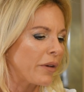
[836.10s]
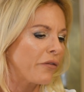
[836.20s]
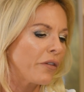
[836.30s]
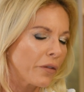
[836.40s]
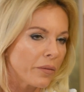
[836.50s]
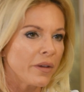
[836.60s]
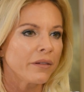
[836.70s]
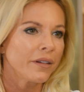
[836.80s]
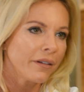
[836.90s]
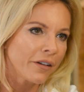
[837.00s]
my fourth meal,
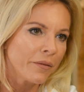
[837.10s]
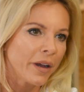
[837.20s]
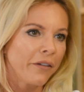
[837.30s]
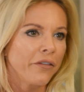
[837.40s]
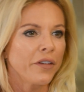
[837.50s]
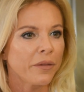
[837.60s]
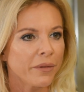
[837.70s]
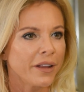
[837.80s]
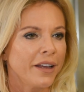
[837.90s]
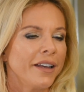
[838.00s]
I've got my fifth
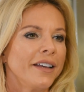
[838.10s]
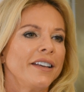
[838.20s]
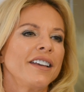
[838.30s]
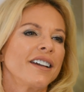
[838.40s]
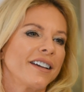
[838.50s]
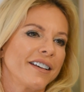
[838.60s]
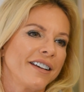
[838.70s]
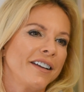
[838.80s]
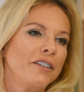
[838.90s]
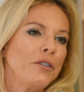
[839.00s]
meal. Yeah.
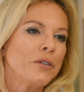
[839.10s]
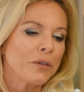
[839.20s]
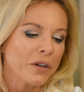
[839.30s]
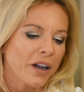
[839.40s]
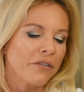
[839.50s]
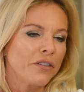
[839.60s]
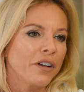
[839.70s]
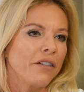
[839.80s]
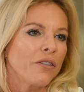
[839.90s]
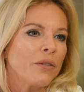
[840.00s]
And you know you have
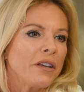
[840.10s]
to have all